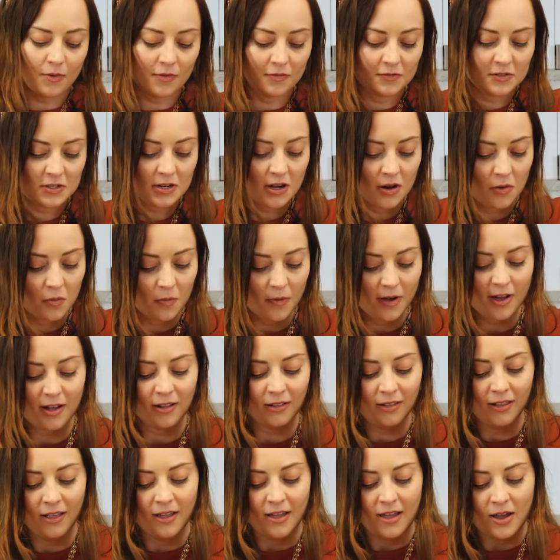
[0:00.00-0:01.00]
we've done
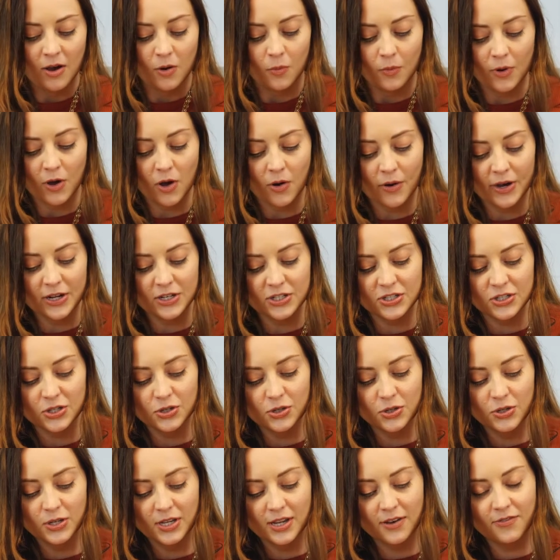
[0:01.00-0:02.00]
well. We're going
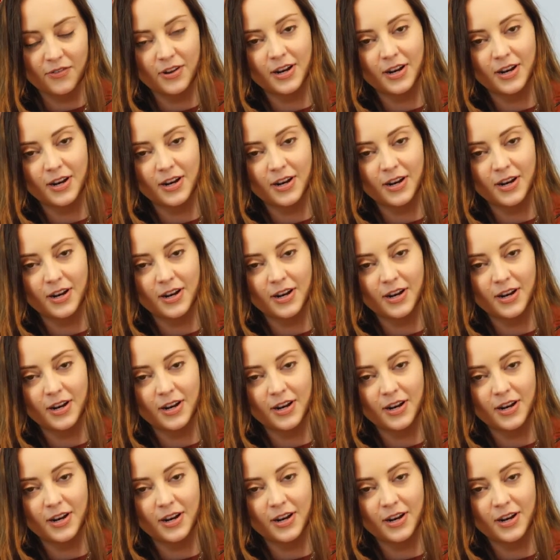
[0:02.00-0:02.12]
to give